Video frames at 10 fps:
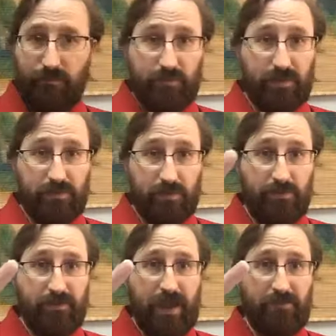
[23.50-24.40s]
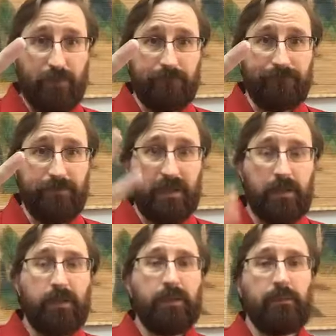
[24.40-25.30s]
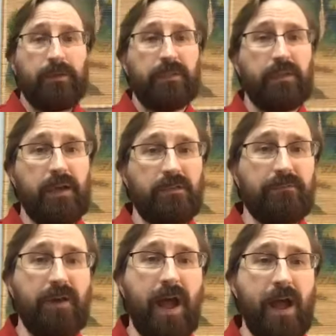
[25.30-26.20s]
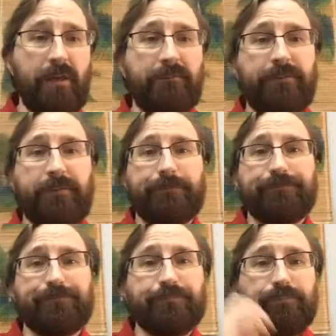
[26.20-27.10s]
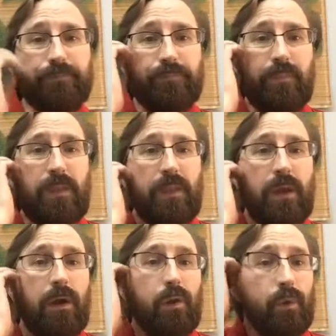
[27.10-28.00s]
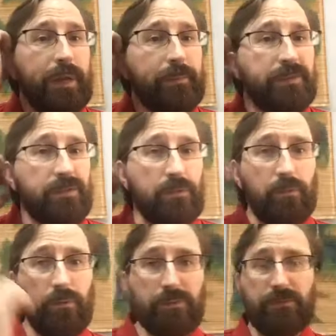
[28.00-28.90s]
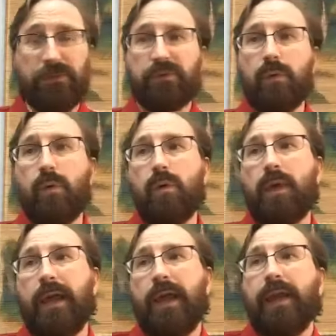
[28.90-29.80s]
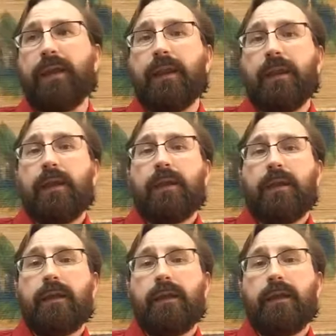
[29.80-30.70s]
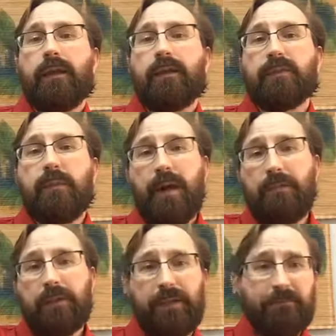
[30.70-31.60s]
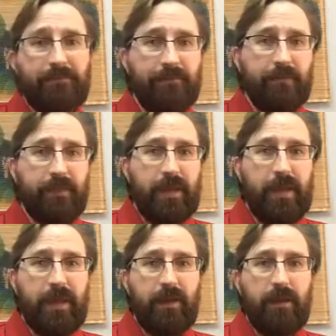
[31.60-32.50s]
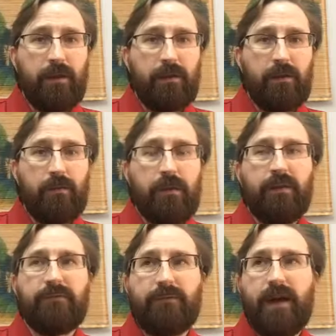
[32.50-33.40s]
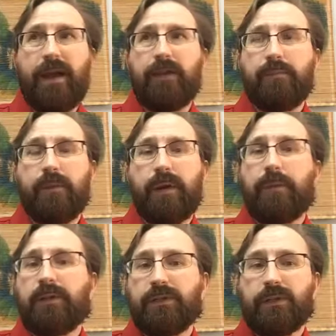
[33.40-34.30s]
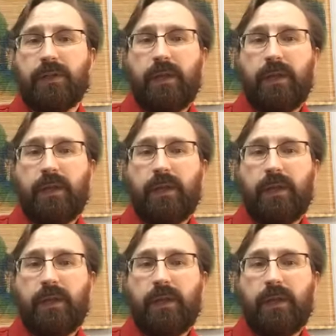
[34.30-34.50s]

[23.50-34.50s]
there's only 5 of them. We discuss 5 agreements or rules of the school, and it is my belief that you can find pretty much